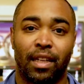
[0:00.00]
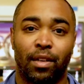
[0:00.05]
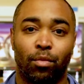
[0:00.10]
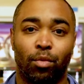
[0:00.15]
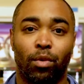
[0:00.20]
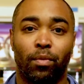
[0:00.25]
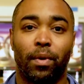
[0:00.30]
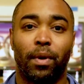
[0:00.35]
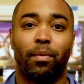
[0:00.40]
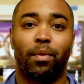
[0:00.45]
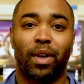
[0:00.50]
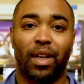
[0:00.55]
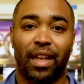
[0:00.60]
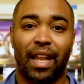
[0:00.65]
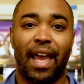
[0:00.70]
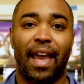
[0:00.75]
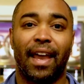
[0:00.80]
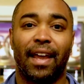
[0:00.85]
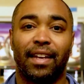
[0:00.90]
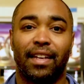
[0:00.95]
when we were
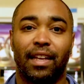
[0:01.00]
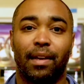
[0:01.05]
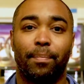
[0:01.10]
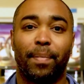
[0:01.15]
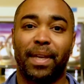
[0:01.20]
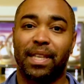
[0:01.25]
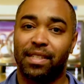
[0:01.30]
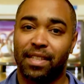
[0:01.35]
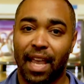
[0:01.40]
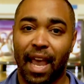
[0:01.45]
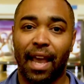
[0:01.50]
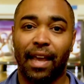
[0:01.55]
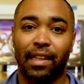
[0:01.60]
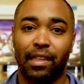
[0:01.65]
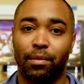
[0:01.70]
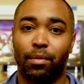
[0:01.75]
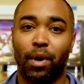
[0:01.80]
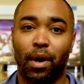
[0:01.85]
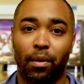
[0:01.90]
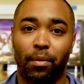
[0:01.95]
lined up
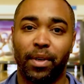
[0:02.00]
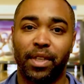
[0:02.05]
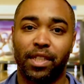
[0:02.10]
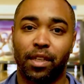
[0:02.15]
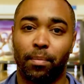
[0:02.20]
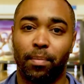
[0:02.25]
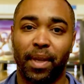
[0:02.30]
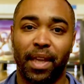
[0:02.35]
exactly where we should